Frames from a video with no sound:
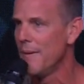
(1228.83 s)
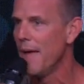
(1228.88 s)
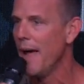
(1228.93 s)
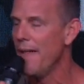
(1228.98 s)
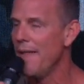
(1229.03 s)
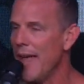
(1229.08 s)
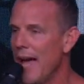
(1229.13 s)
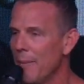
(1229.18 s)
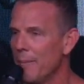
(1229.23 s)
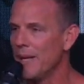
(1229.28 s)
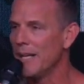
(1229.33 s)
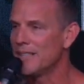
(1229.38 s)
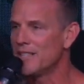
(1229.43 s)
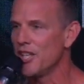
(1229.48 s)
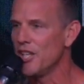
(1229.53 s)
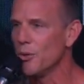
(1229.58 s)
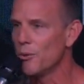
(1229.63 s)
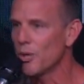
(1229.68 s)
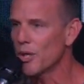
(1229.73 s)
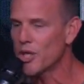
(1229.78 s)
And that means
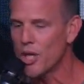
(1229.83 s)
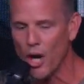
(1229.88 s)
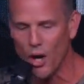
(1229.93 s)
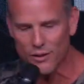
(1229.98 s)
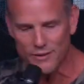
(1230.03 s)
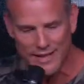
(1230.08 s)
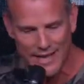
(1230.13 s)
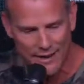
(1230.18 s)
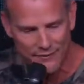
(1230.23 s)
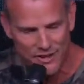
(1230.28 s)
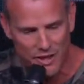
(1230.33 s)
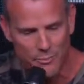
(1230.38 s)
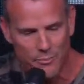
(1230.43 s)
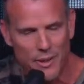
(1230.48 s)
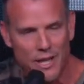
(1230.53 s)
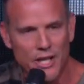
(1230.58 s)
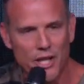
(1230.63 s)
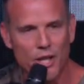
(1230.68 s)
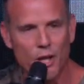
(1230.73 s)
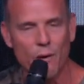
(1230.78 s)
that you are called to have
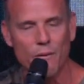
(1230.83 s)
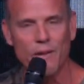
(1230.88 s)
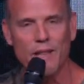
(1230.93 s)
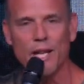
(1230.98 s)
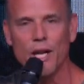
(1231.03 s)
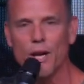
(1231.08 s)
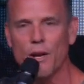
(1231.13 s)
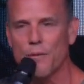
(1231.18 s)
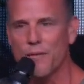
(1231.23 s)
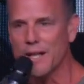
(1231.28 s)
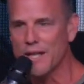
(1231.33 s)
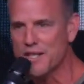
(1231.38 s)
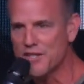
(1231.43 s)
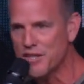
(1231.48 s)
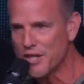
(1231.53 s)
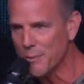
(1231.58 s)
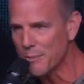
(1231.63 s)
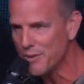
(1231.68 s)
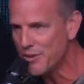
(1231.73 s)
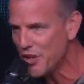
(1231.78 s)
dominion over the earth and
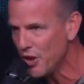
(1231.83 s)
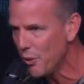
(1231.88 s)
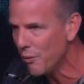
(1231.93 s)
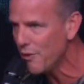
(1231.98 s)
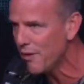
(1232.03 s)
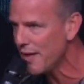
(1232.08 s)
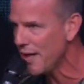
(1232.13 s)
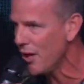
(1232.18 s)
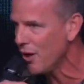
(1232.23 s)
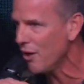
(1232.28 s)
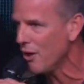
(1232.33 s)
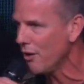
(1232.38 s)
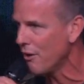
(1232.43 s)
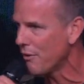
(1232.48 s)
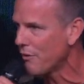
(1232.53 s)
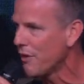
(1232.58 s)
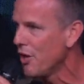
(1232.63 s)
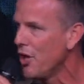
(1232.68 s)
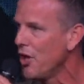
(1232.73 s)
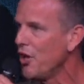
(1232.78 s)
subdue the
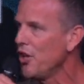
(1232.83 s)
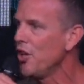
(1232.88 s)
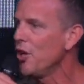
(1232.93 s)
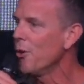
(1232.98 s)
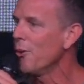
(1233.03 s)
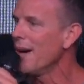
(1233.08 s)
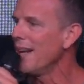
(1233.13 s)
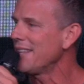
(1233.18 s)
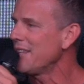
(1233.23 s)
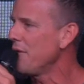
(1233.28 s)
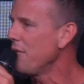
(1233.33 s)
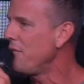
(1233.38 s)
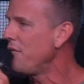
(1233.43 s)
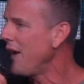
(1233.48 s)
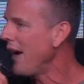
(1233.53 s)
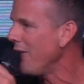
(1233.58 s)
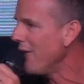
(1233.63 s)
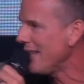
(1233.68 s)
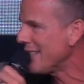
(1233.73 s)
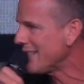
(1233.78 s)
earth. You are at the
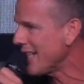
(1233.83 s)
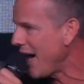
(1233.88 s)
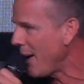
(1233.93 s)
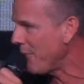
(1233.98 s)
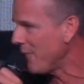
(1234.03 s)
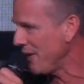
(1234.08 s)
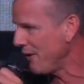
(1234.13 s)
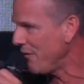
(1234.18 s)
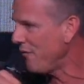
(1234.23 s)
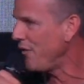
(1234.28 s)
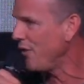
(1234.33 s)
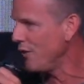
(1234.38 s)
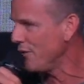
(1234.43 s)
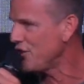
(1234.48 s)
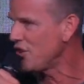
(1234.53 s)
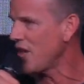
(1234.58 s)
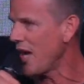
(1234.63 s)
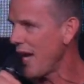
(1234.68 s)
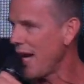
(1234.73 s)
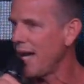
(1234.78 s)
very top of the food
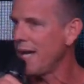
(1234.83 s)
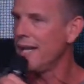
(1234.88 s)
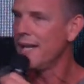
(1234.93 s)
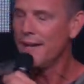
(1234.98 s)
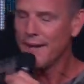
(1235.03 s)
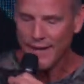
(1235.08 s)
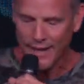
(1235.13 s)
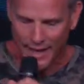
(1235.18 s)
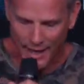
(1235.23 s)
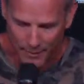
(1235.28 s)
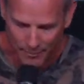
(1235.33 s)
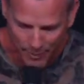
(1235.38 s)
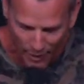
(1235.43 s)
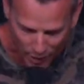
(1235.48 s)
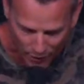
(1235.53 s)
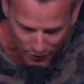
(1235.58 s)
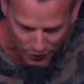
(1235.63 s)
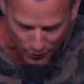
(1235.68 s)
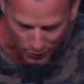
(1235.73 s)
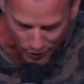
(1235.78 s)
chain in
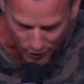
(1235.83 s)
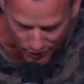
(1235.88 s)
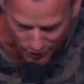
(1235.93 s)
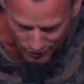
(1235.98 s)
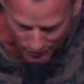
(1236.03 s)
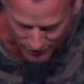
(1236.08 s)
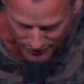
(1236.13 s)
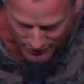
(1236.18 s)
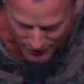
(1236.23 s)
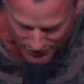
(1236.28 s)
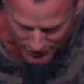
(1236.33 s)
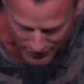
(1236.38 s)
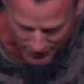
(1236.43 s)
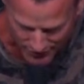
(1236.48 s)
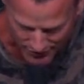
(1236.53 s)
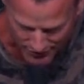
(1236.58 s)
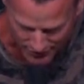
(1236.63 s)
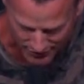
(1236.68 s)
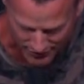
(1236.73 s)
both worlds.